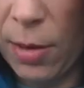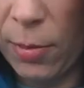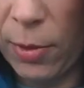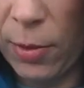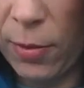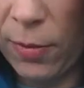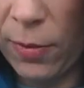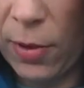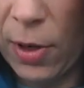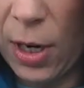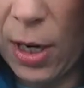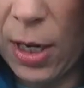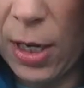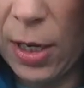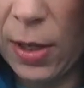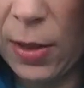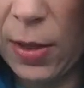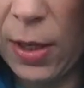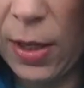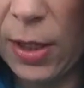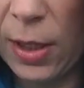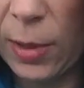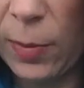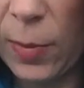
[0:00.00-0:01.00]
I'm dividing
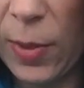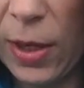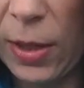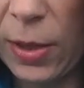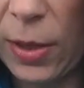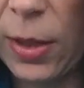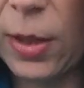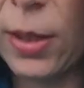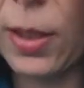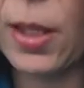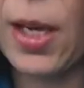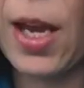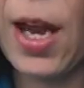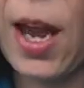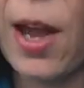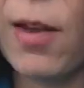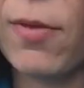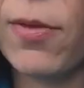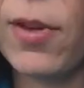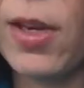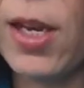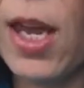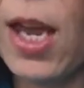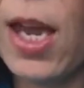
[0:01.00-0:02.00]
these spaces in
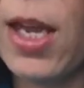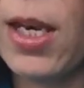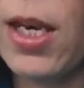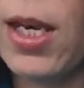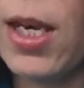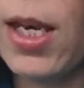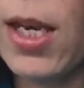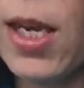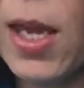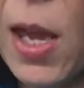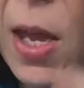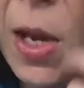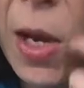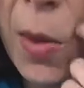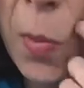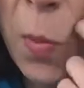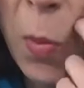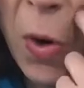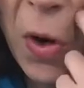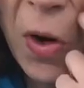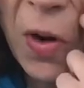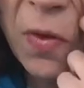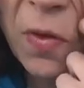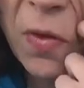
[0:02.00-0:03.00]
half again, and again I'm
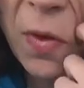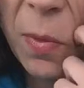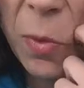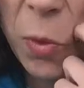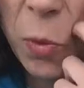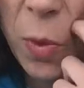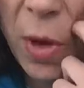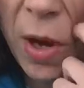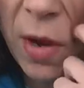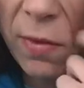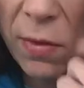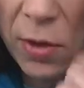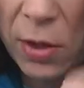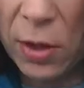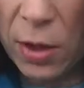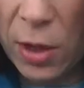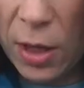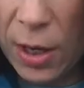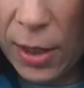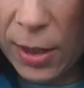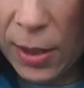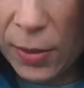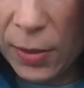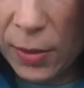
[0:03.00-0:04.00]
working from 12
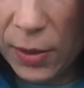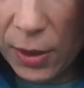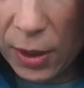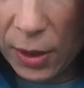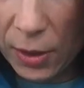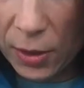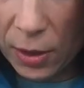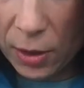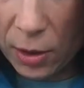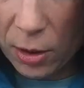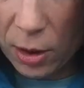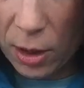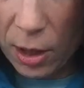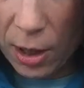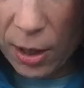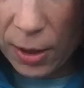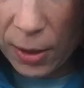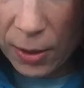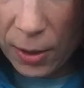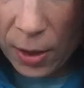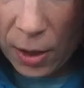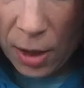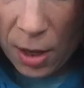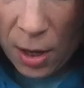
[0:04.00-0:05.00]
o'clock and 6
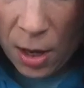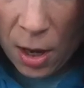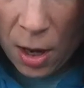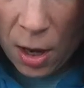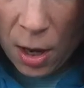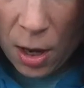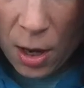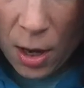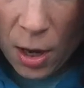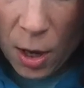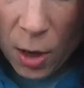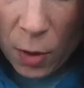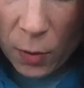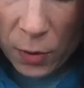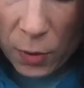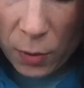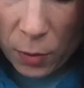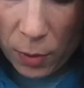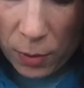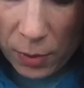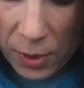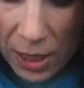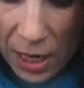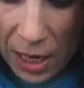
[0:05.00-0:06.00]
o'clock. I always
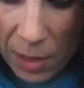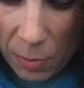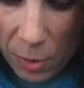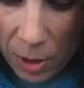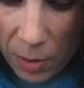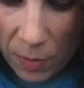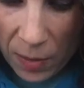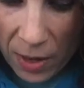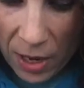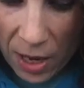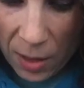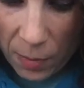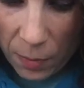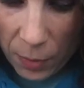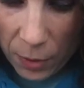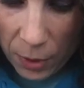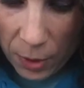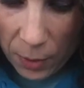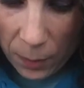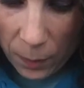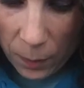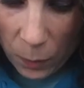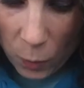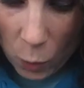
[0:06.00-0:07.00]
rotate my
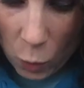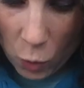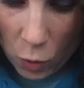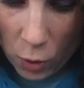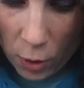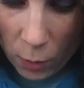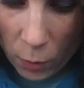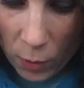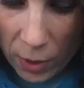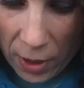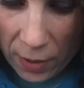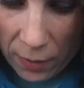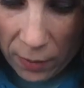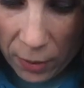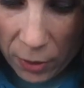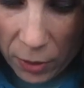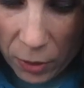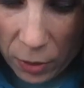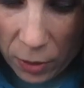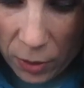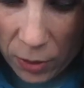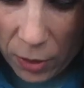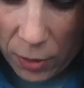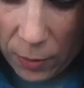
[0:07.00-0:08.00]
paper or whatever
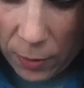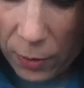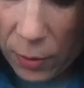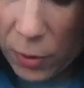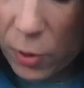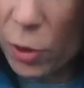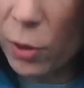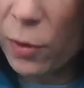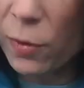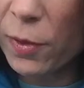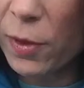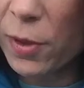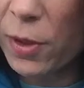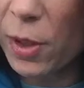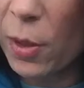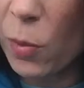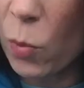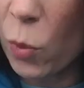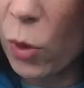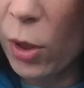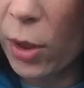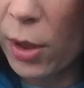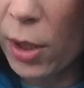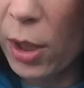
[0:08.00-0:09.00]
surface
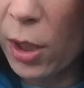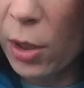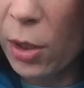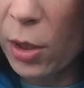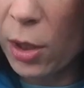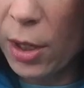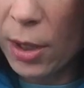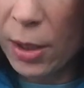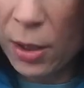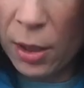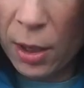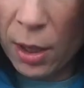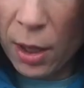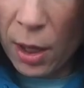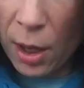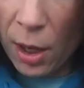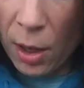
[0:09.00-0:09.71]
I'm working on,